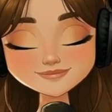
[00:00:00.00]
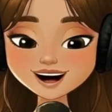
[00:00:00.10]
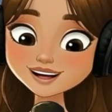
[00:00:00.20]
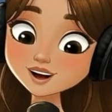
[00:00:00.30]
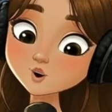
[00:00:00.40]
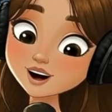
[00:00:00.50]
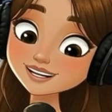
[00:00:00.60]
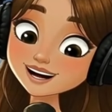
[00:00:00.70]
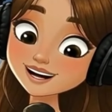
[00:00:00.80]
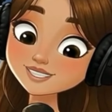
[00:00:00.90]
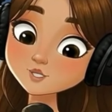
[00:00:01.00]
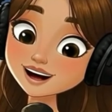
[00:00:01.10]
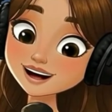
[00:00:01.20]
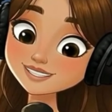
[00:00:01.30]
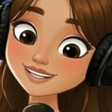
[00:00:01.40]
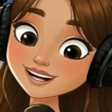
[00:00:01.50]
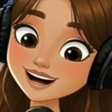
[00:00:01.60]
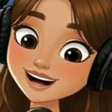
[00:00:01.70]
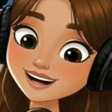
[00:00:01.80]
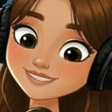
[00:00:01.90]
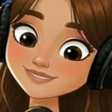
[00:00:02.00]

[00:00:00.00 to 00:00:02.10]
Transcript: They relocated to another city.